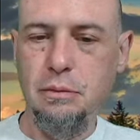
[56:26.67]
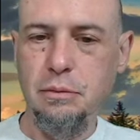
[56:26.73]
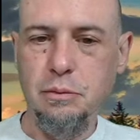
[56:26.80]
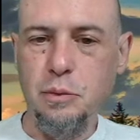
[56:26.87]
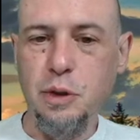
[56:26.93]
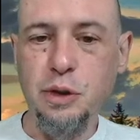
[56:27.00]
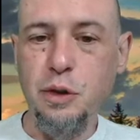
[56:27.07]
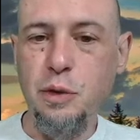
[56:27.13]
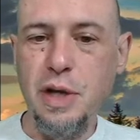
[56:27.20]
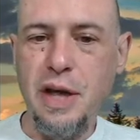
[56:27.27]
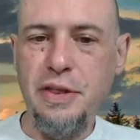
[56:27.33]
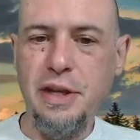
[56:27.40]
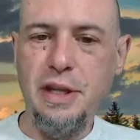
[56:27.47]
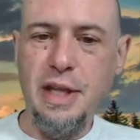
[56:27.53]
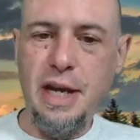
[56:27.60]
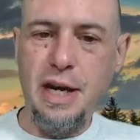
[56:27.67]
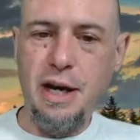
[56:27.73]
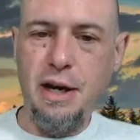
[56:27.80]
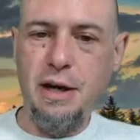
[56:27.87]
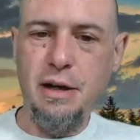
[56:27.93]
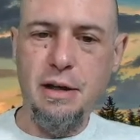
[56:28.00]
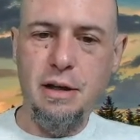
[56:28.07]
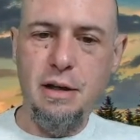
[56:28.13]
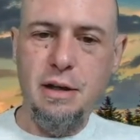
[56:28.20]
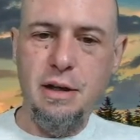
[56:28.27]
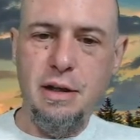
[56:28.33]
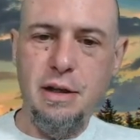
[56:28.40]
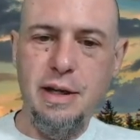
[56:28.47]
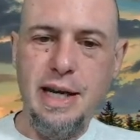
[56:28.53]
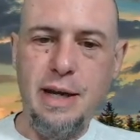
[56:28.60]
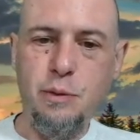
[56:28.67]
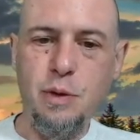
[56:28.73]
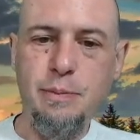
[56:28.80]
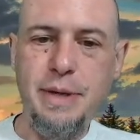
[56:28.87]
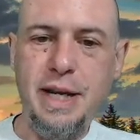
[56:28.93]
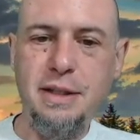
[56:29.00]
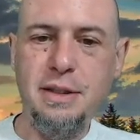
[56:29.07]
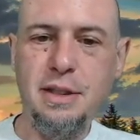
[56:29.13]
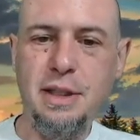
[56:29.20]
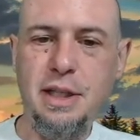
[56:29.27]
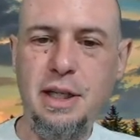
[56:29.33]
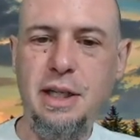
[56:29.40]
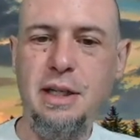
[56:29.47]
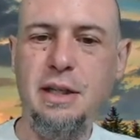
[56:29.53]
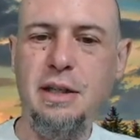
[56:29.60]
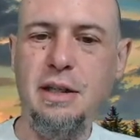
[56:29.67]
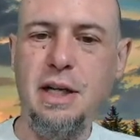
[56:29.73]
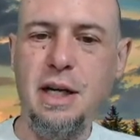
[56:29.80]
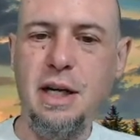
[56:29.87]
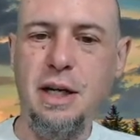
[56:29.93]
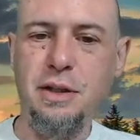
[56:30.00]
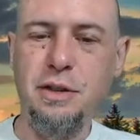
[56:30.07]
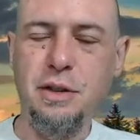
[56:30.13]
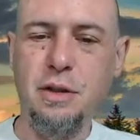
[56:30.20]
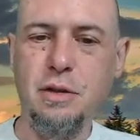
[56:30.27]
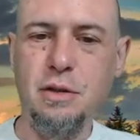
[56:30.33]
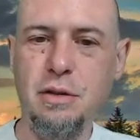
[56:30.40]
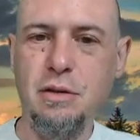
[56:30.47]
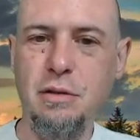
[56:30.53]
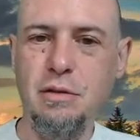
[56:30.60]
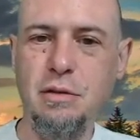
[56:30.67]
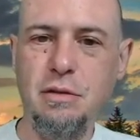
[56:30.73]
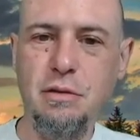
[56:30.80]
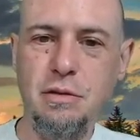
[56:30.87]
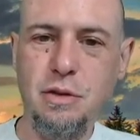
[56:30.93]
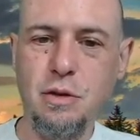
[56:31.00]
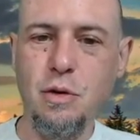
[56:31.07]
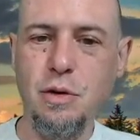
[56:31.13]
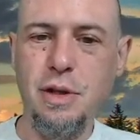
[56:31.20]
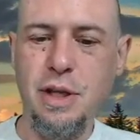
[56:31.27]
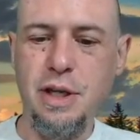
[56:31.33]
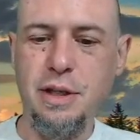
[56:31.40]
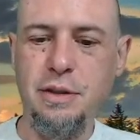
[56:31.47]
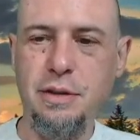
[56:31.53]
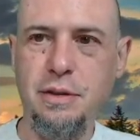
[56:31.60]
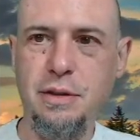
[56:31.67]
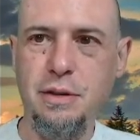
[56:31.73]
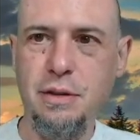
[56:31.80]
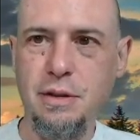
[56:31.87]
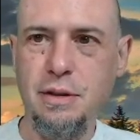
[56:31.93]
We'll do nothing there, and we'll basically uh, sc score this.